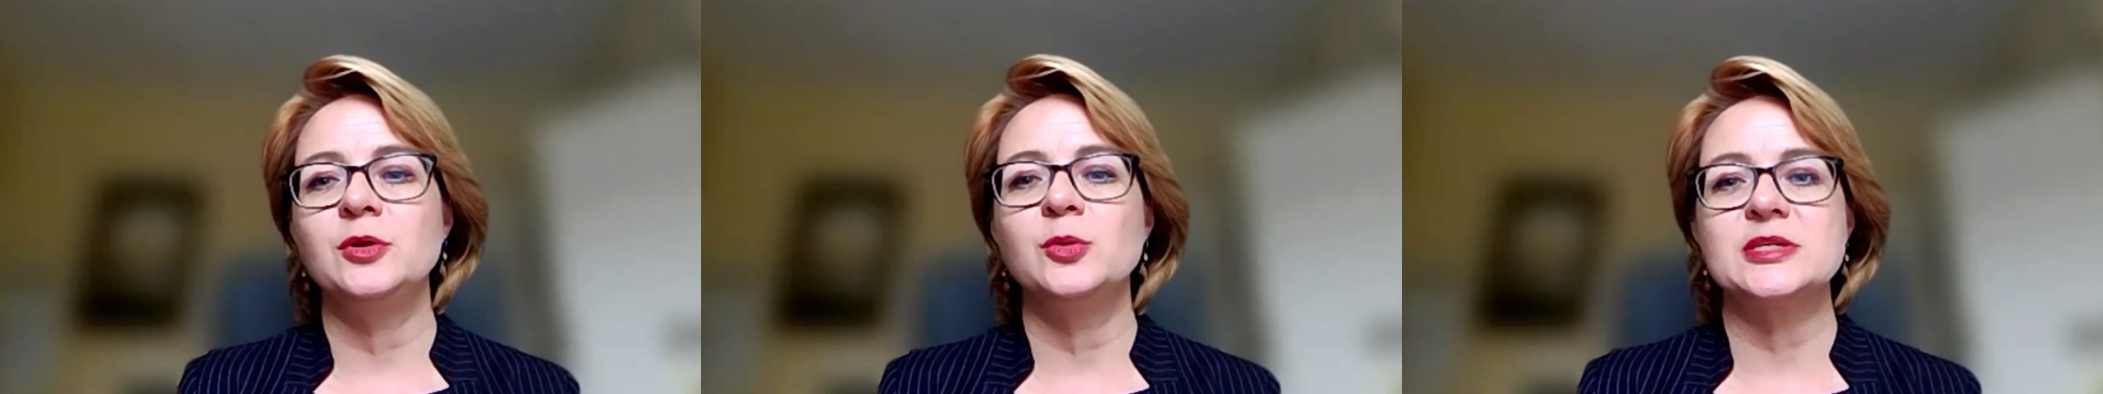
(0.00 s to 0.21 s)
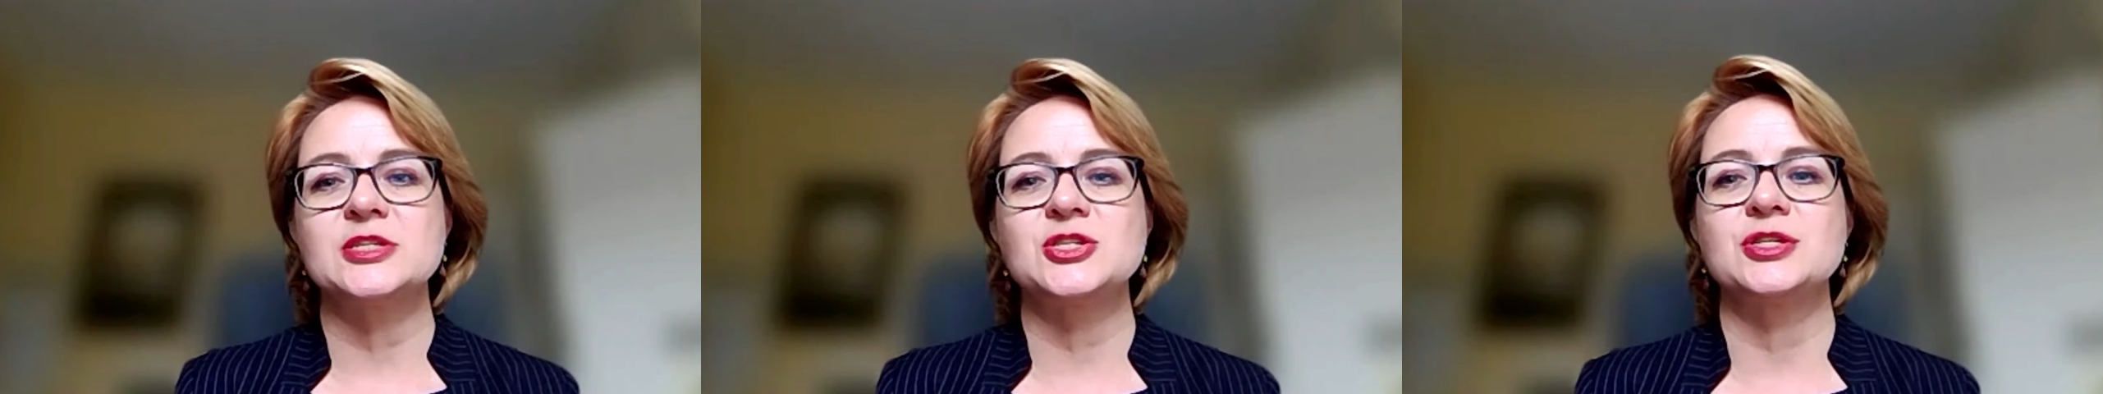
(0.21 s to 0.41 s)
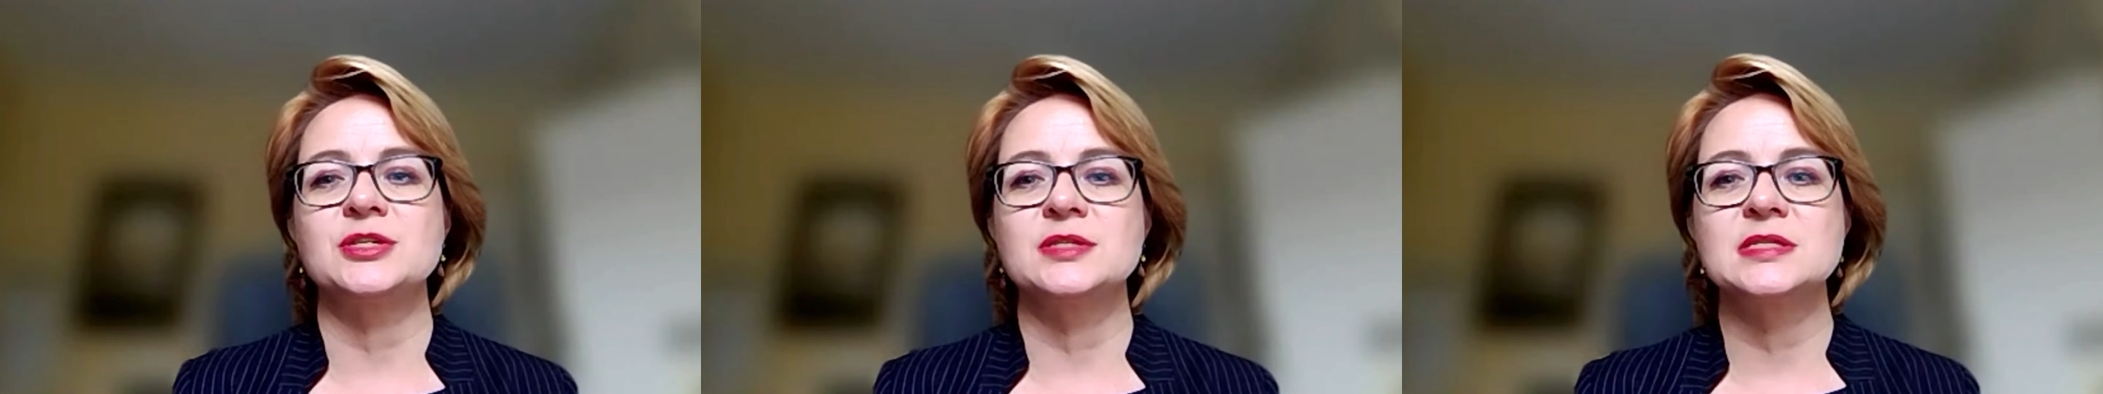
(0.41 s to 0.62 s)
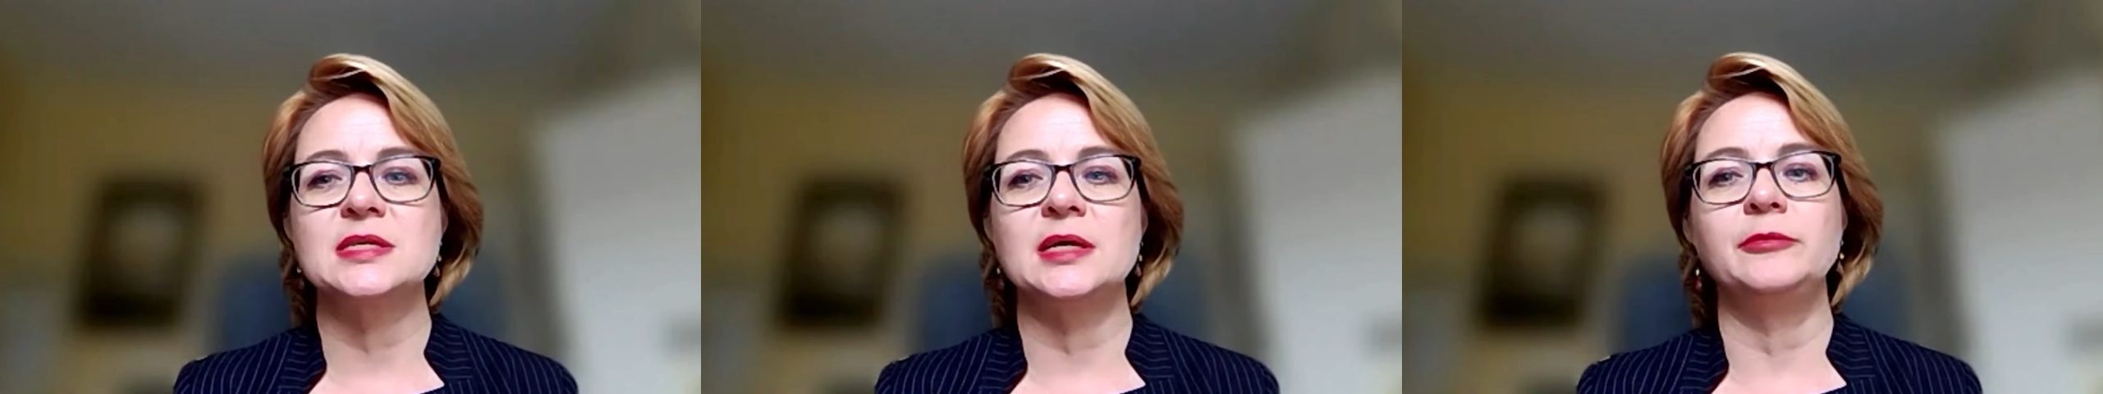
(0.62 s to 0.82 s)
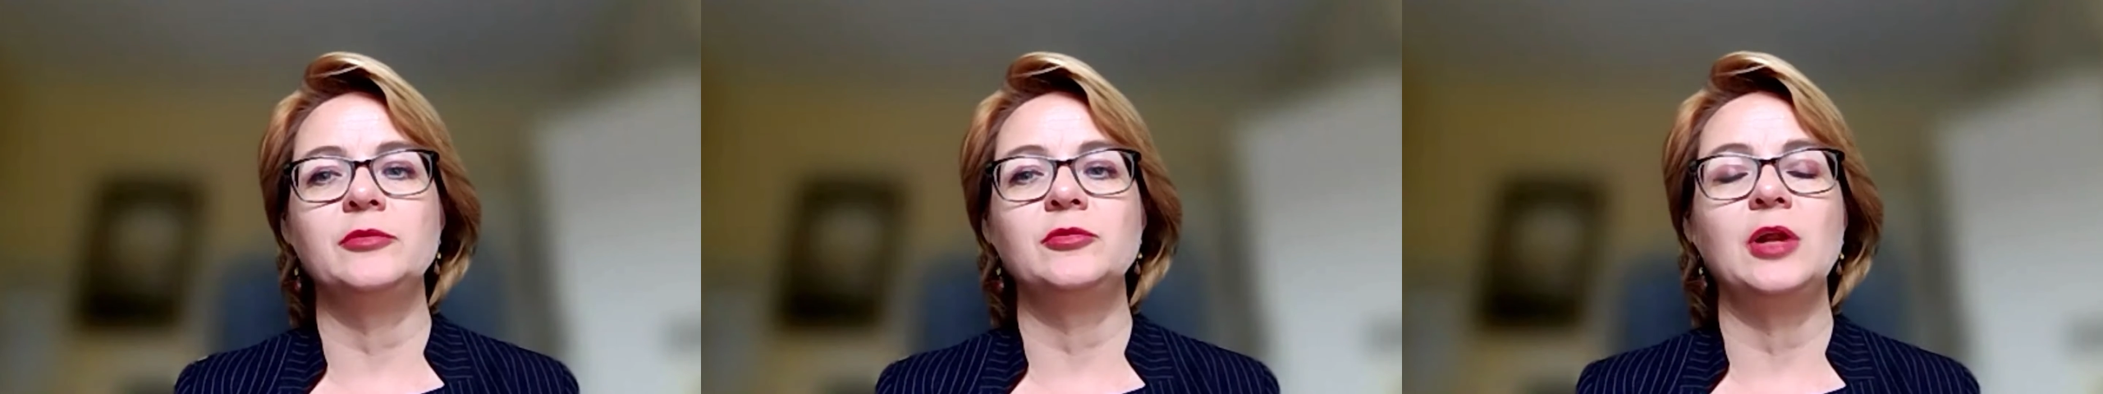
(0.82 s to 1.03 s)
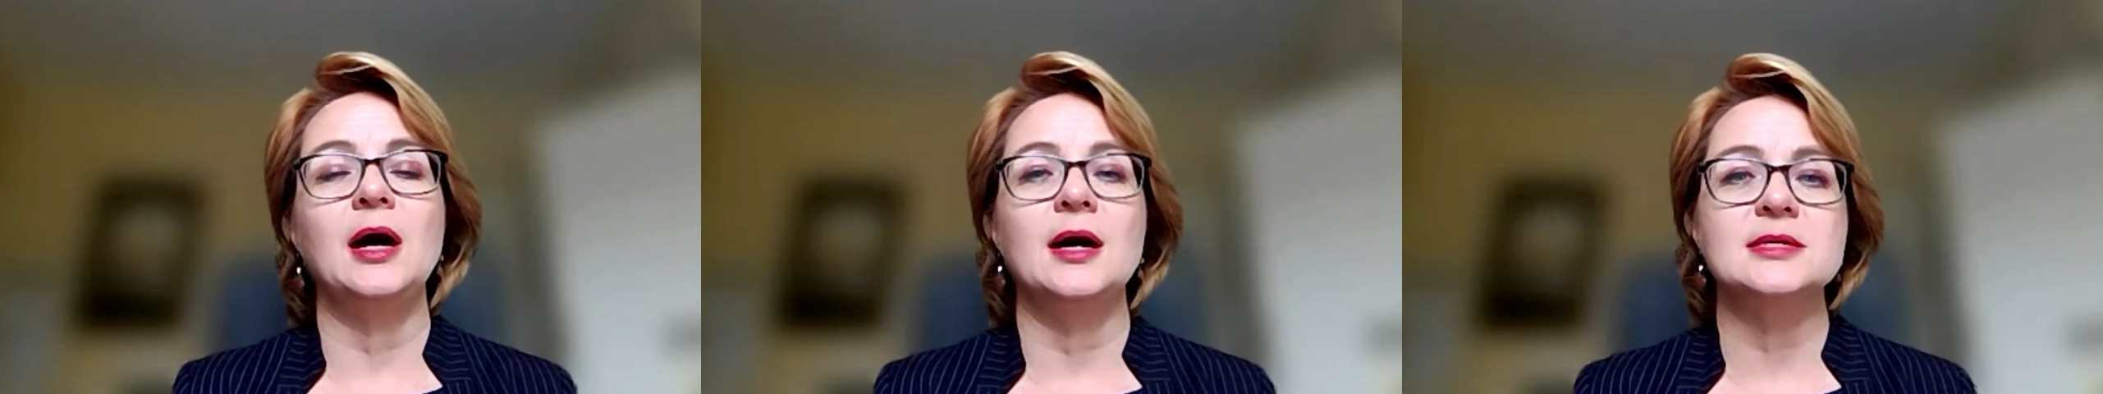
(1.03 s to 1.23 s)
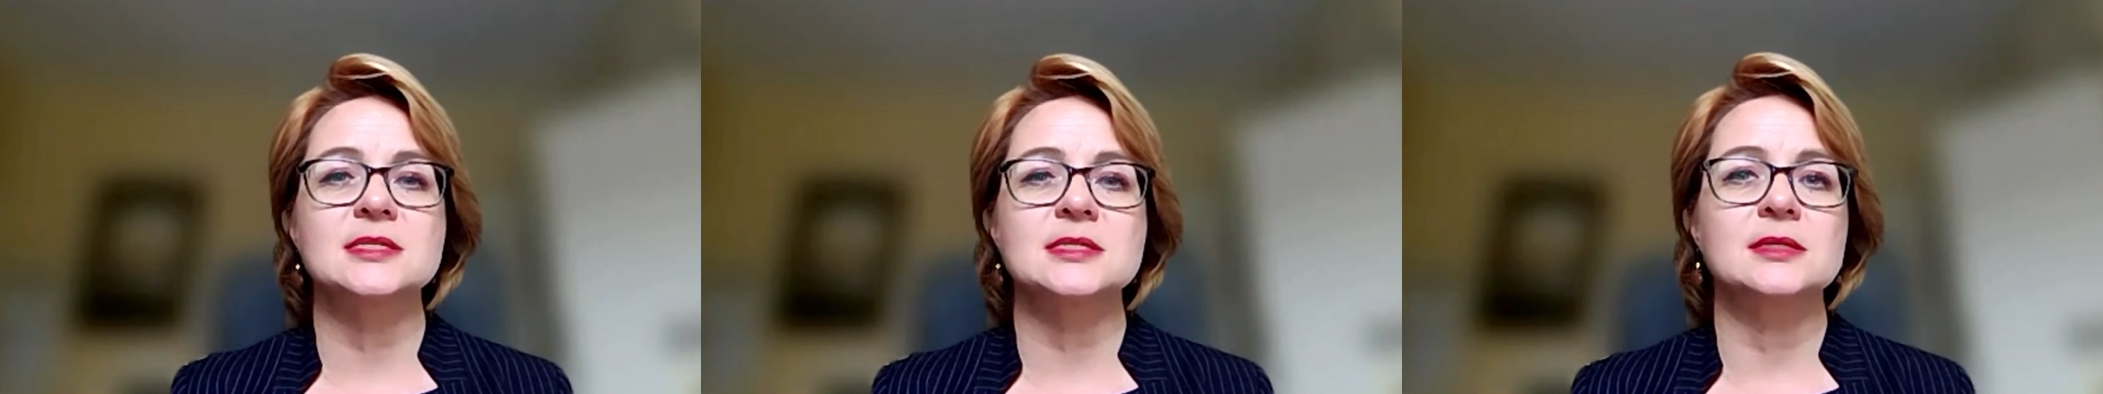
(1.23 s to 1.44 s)
questions and we will
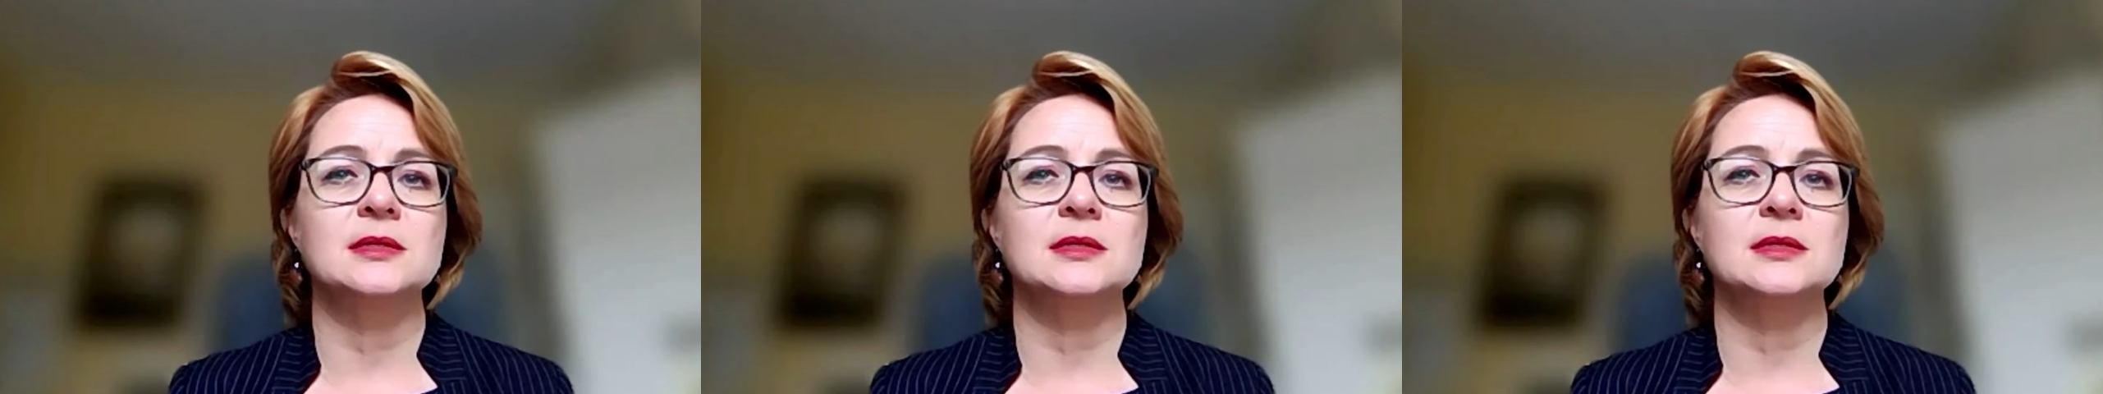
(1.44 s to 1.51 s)
ask